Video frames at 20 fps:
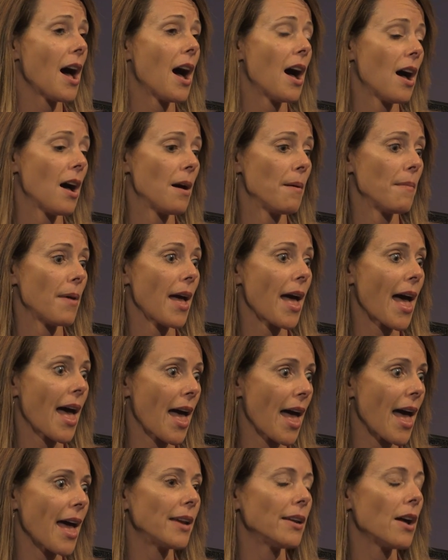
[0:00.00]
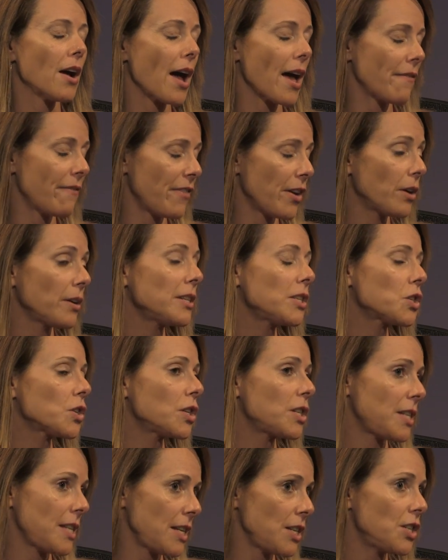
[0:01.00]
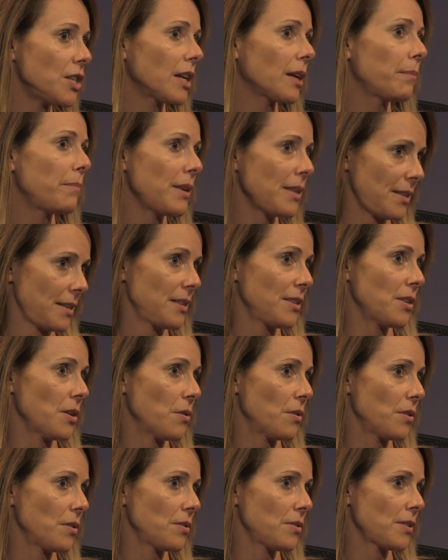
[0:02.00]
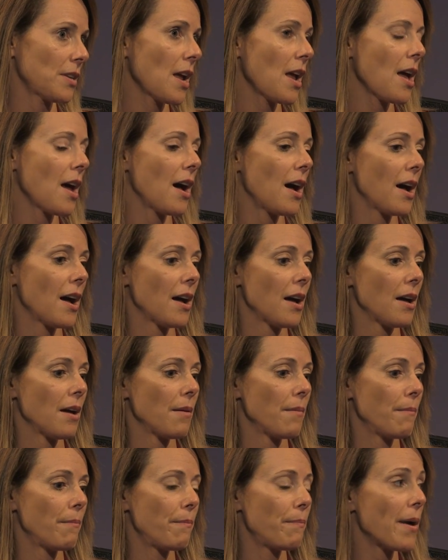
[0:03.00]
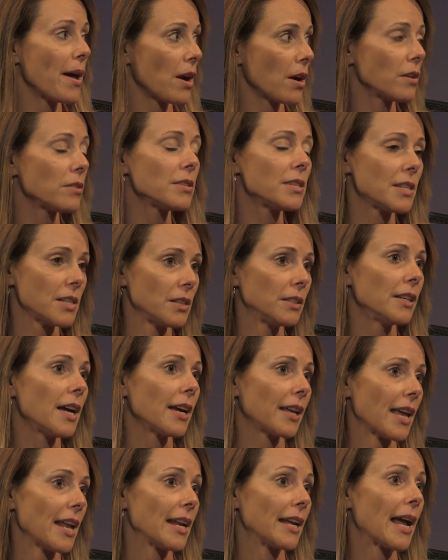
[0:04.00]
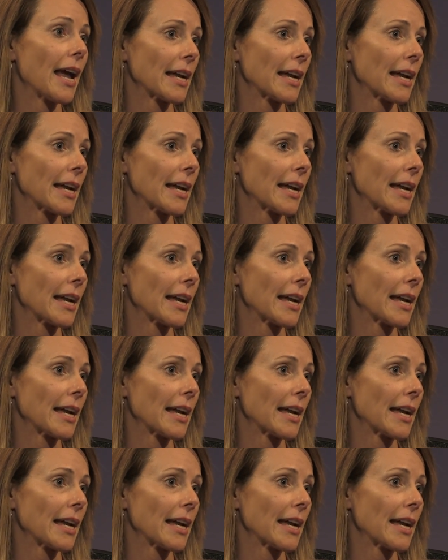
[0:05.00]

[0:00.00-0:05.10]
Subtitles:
and very strategic business owners, but are still not getting